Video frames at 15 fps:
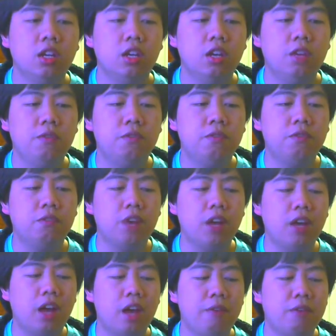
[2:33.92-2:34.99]
if
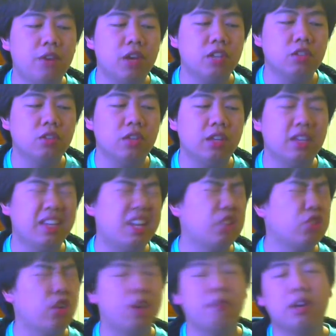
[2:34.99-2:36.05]
you guys don't like it, then I'll
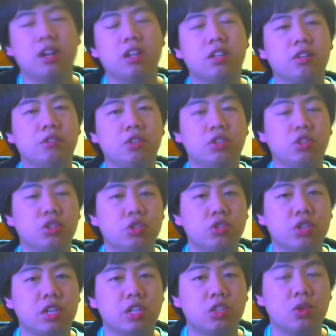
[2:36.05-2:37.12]
try to find a different
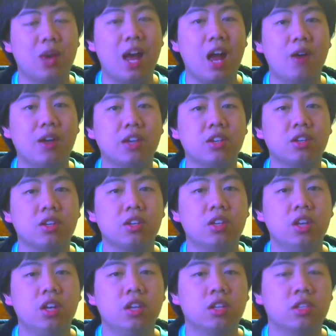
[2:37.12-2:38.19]
solution as to how I could
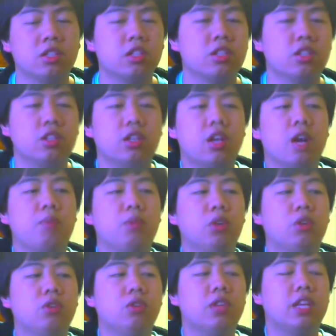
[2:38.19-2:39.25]
consistently
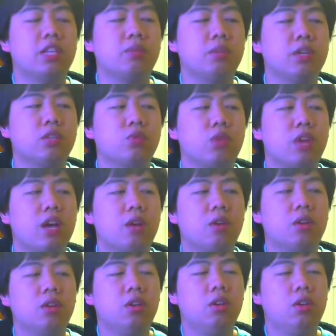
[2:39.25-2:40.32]
upload Let's Plays without
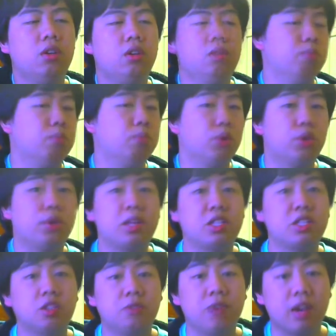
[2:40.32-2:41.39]
burning
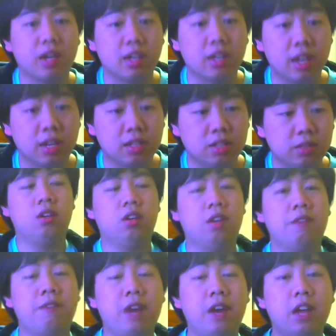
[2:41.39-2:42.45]
myself out,
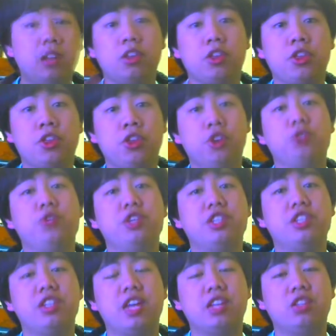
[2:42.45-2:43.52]
And finally, the third
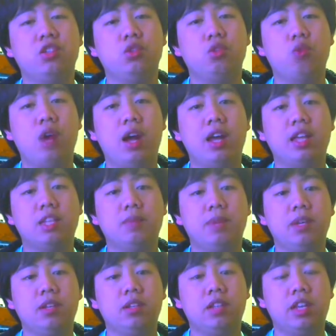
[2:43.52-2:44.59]
reason as to why it's
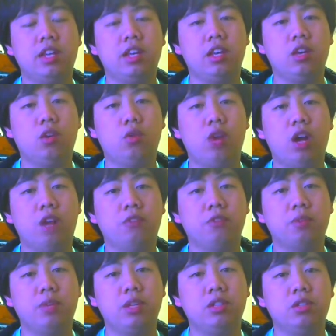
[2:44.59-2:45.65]
been taking a while
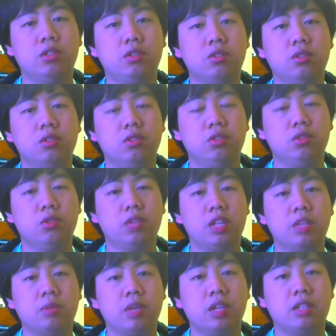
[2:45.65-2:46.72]
for me to do
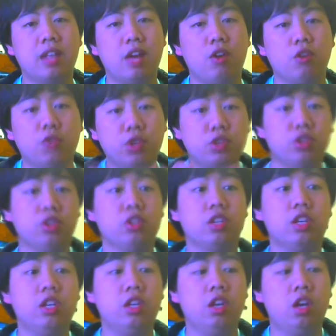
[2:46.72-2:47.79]
Let's Plays. Now,
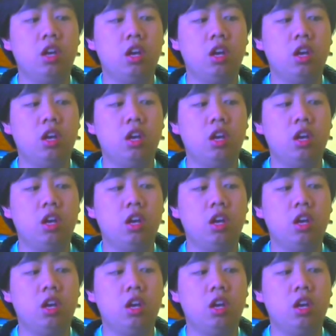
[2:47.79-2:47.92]
originally,